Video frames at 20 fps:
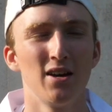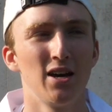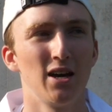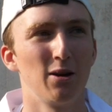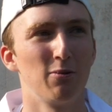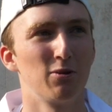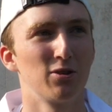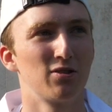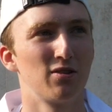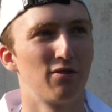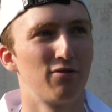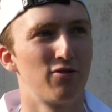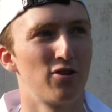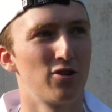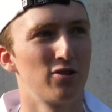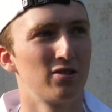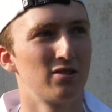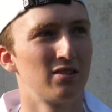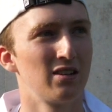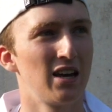It was the
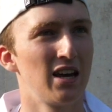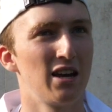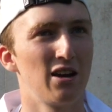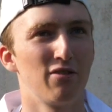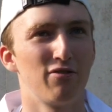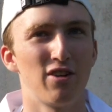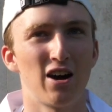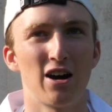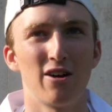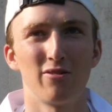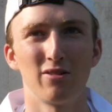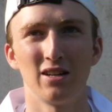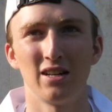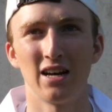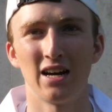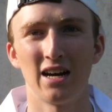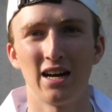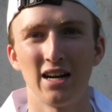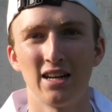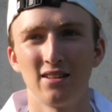first day of Audi
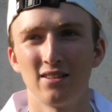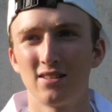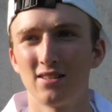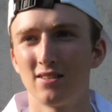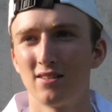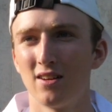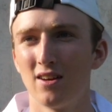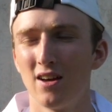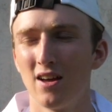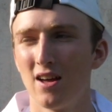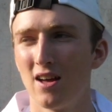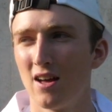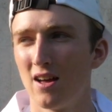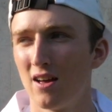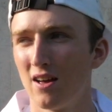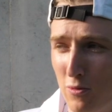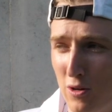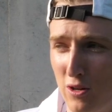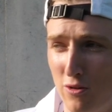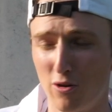9s.
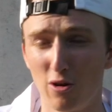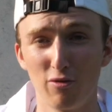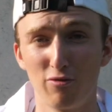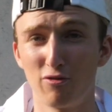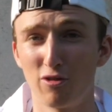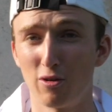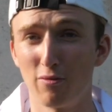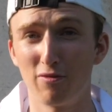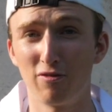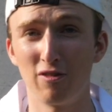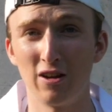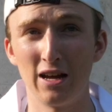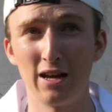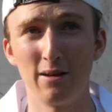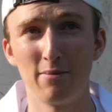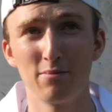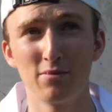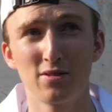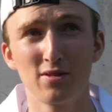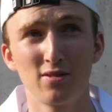We drove from
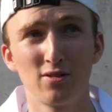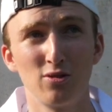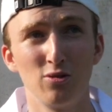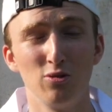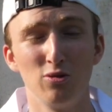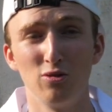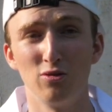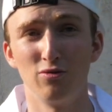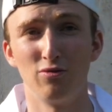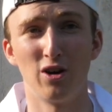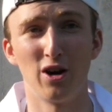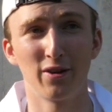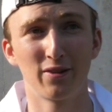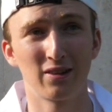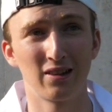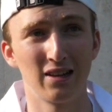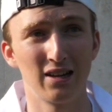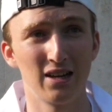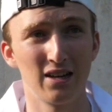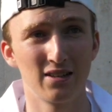Flims to
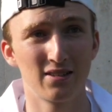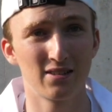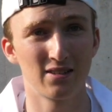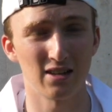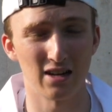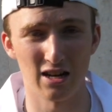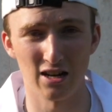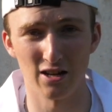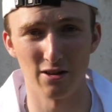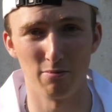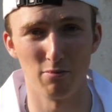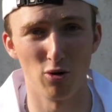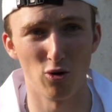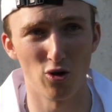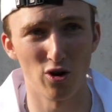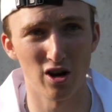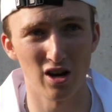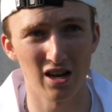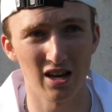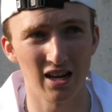Vatles in the
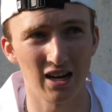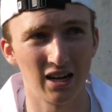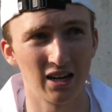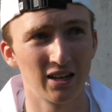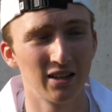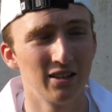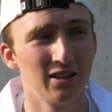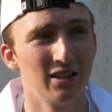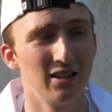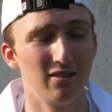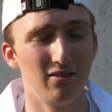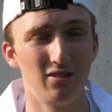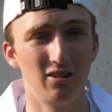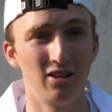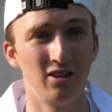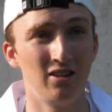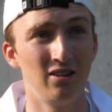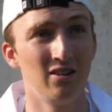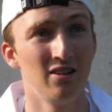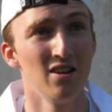morning
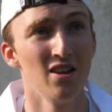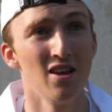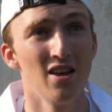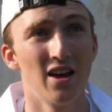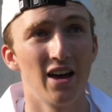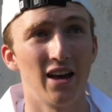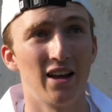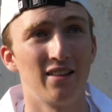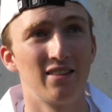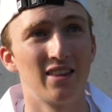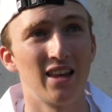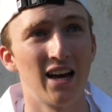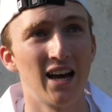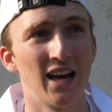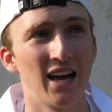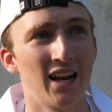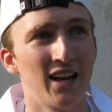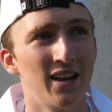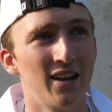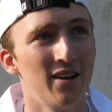and
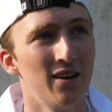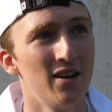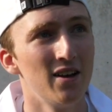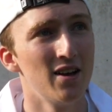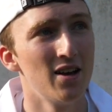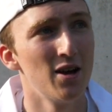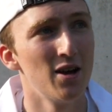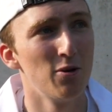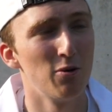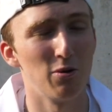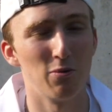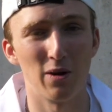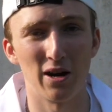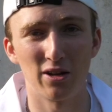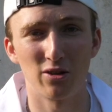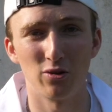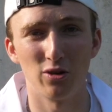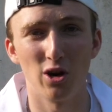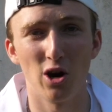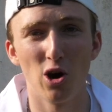then we
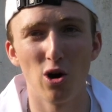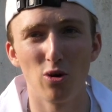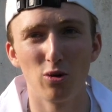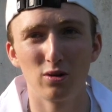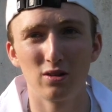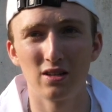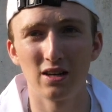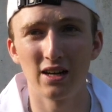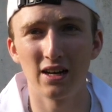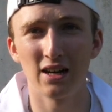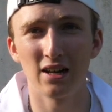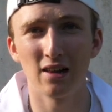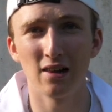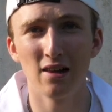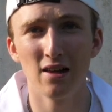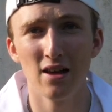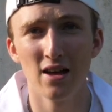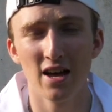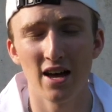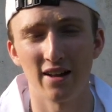went to the
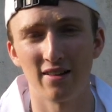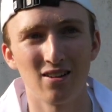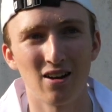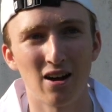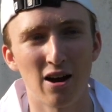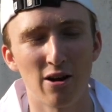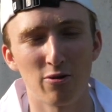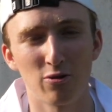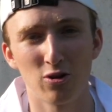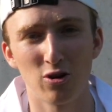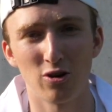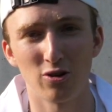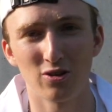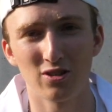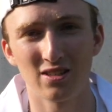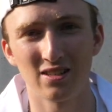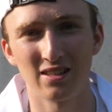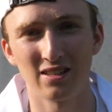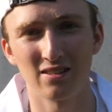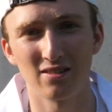hotel, and our coach
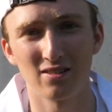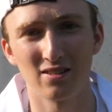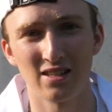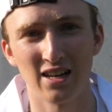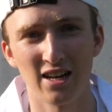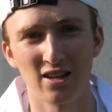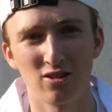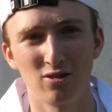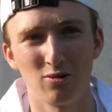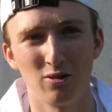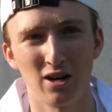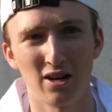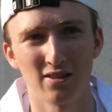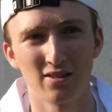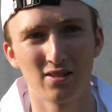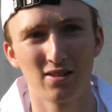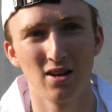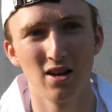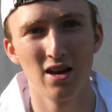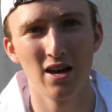said to
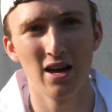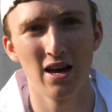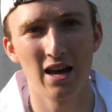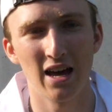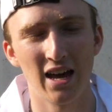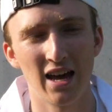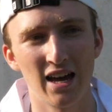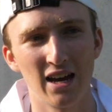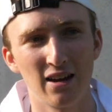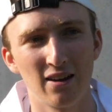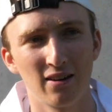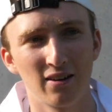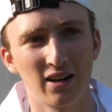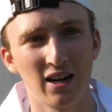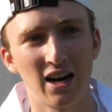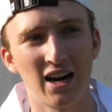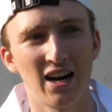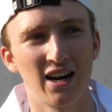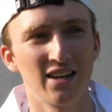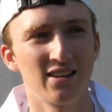us, hey
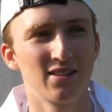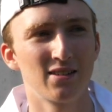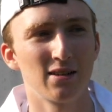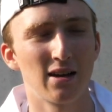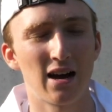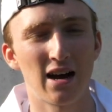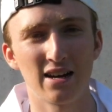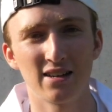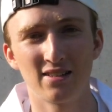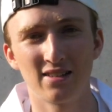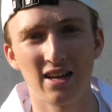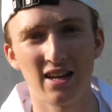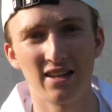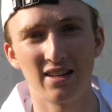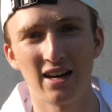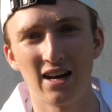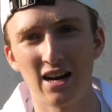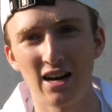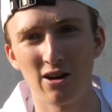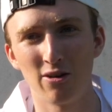guys, I stay
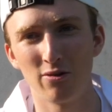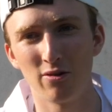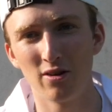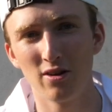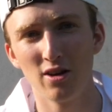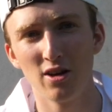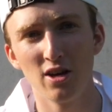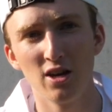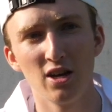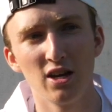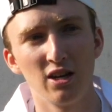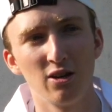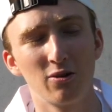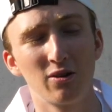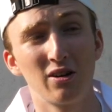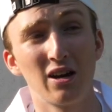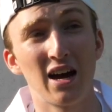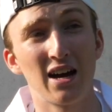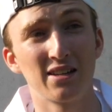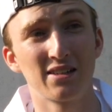down. You
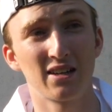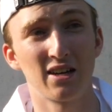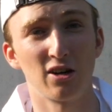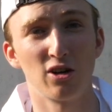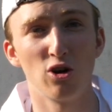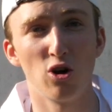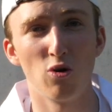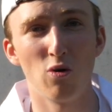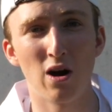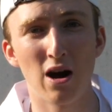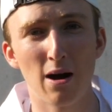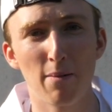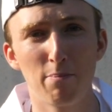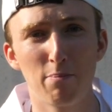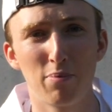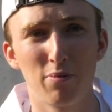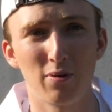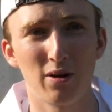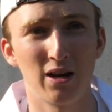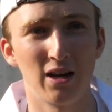guys can go up
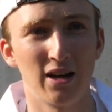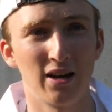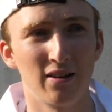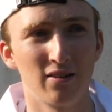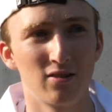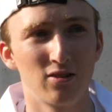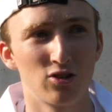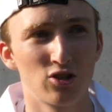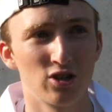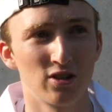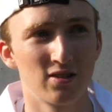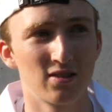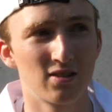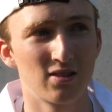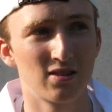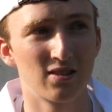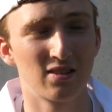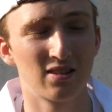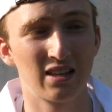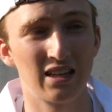and just
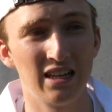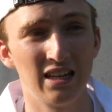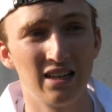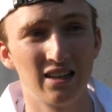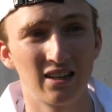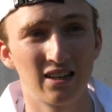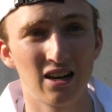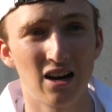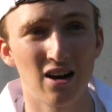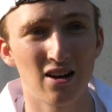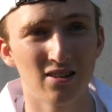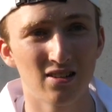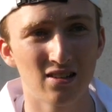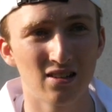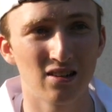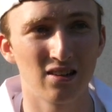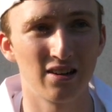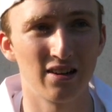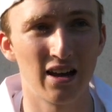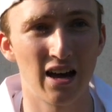ski the
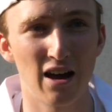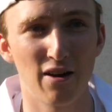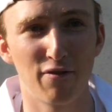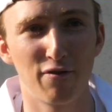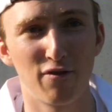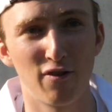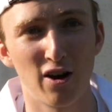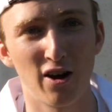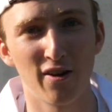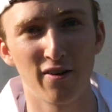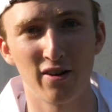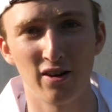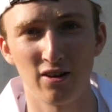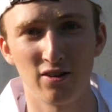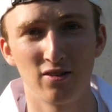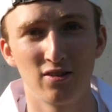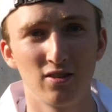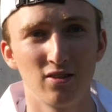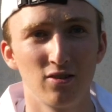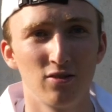castle and have fun
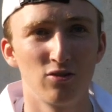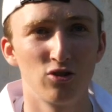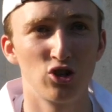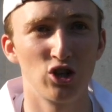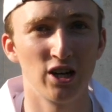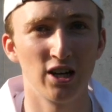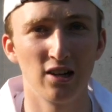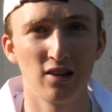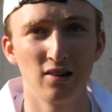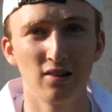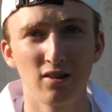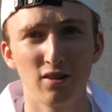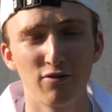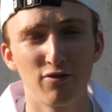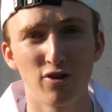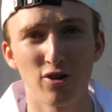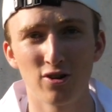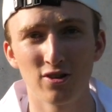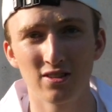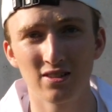and chill the
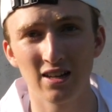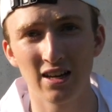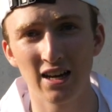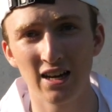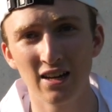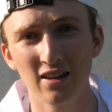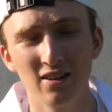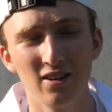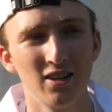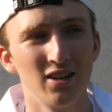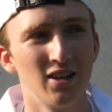first day.